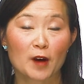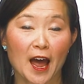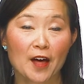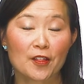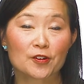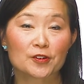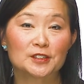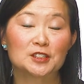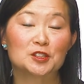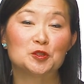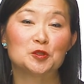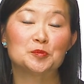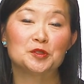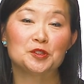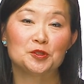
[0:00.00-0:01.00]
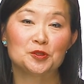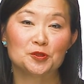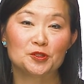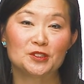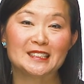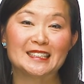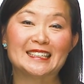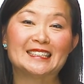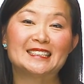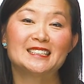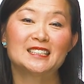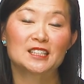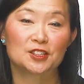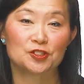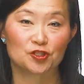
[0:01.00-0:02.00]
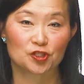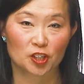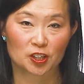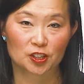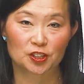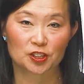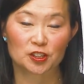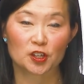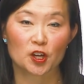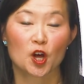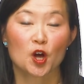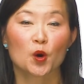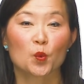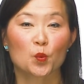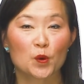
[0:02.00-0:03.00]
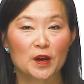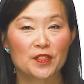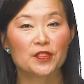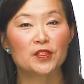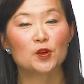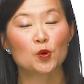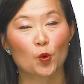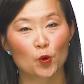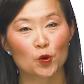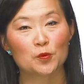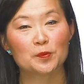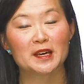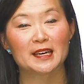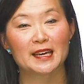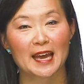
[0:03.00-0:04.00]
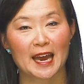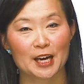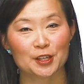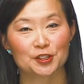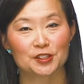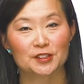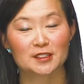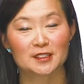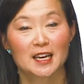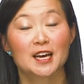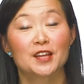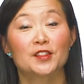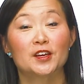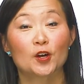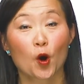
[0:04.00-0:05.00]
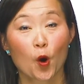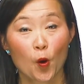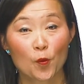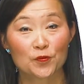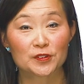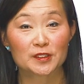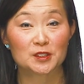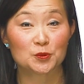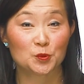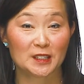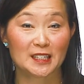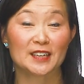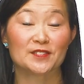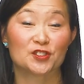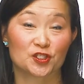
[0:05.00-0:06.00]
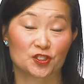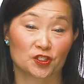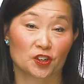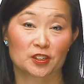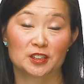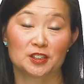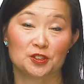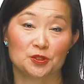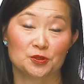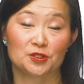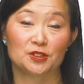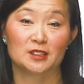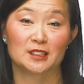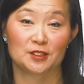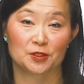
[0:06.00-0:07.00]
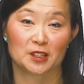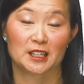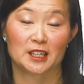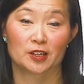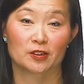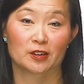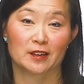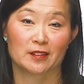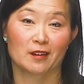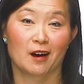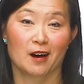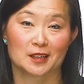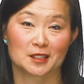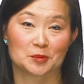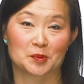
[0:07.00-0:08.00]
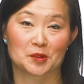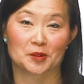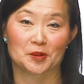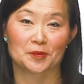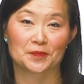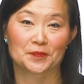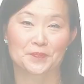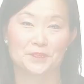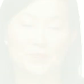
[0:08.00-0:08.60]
rather it's to be used in conjunction with the oral medications that hopefully we have started using here in the hospital.